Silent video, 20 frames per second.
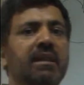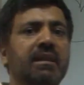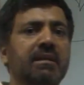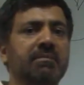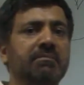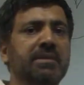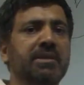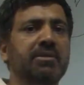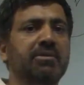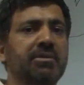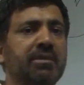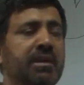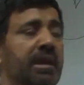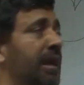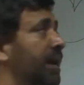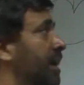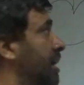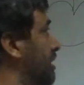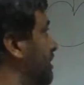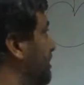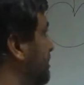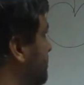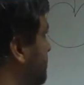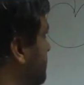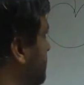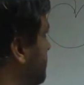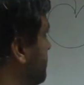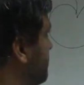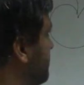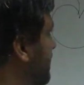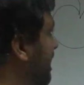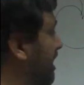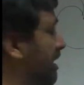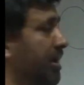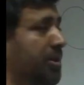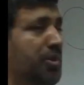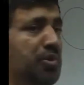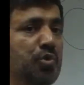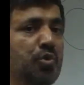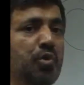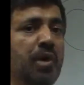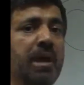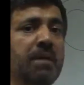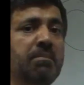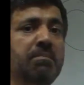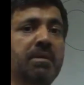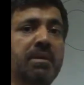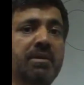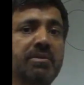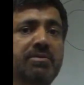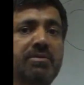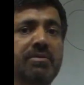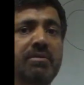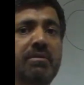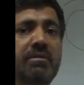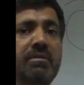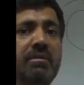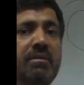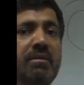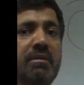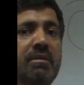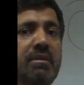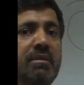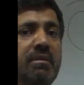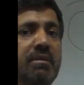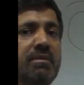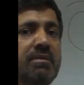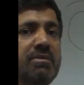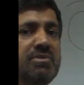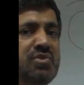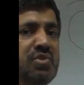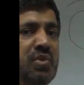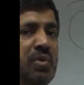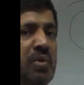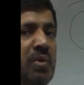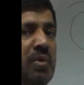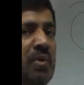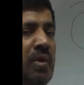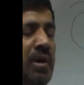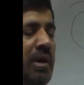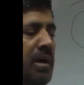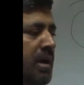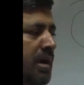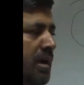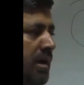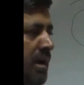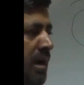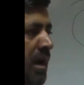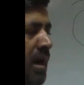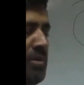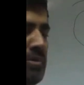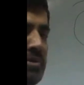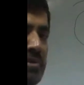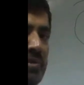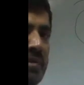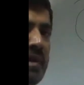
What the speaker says: them that there are two apples. So how do you